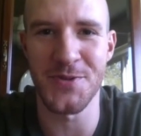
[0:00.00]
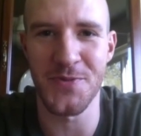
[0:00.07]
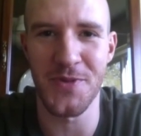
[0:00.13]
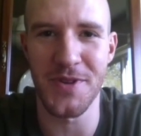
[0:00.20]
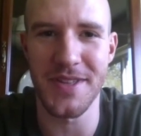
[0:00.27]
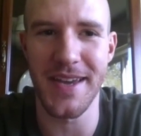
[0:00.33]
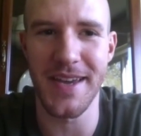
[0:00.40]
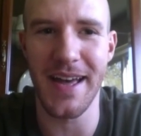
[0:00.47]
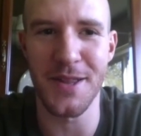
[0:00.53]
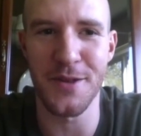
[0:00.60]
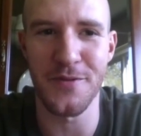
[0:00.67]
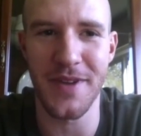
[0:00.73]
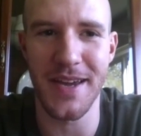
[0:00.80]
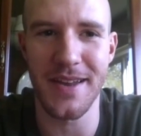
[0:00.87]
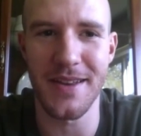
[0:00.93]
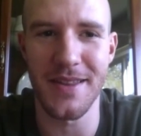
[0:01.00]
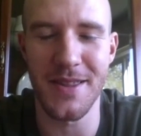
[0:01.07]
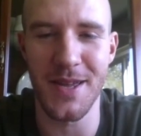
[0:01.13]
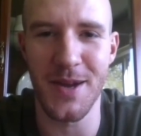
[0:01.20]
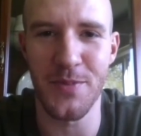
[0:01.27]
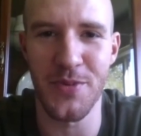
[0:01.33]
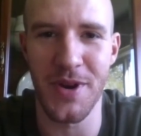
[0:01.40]
really elevate
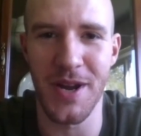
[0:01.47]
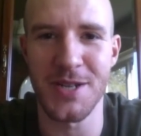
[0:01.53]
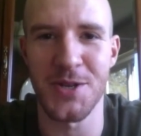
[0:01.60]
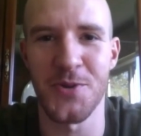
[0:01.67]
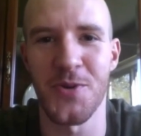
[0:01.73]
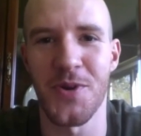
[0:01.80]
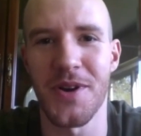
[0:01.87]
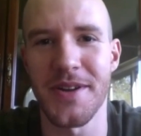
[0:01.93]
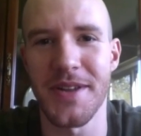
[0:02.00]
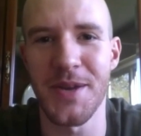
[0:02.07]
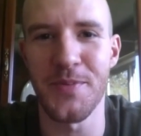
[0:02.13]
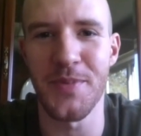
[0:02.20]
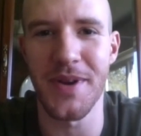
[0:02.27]
the production quality.